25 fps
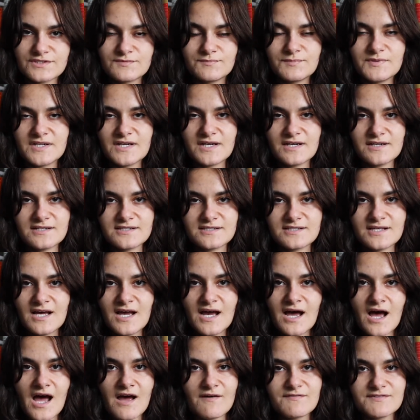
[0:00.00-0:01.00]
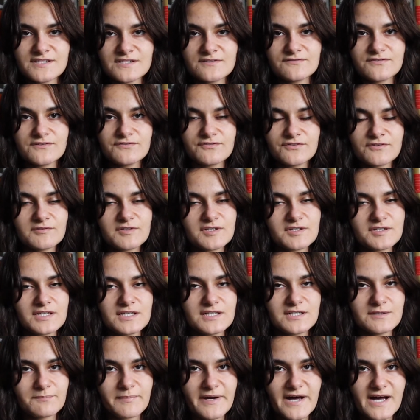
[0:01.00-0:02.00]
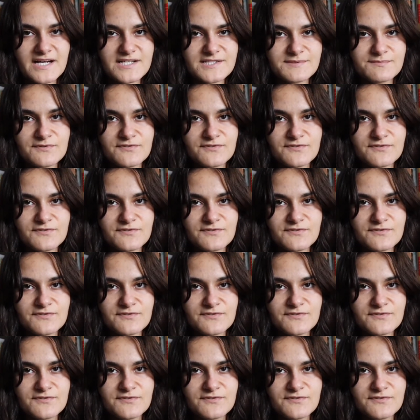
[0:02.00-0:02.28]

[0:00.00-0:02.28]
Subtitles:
because I've suffered from it in the past